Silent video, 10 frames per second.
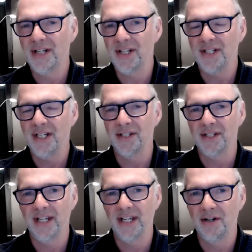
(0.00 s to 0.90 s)
testing, the
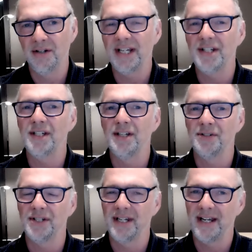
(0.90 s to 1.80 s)
CQ testing, you'll
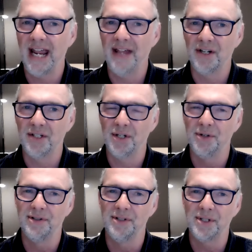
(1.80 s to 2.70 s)
see again that
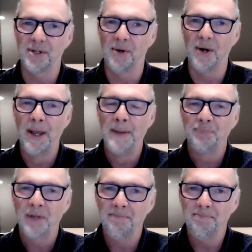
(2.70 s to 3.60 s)
children score
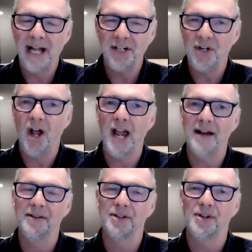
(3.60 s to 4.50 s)
much
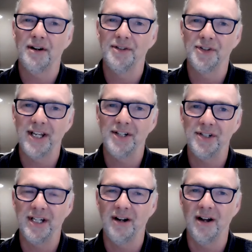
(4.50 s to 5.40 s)
higher in the Torrance
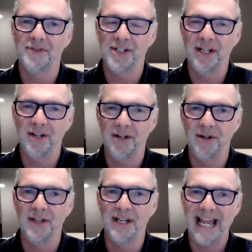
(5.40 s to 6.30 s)
testing of
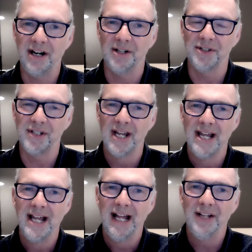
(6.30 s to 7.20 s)
CQ than adults.
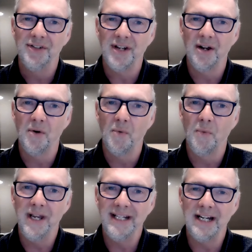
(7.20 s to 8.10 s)
And so
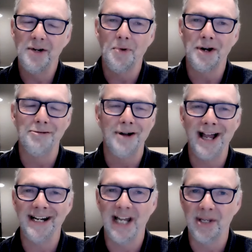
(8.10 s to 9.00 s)
we didn't want to
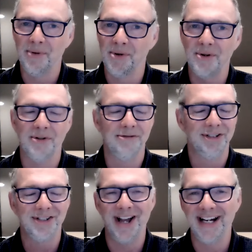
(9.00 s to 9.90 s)
write another book or
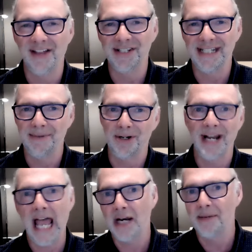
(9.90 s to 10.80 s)
design another seminar on
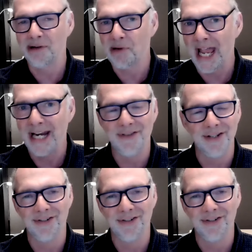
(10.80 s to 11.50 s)
how to be creative. There's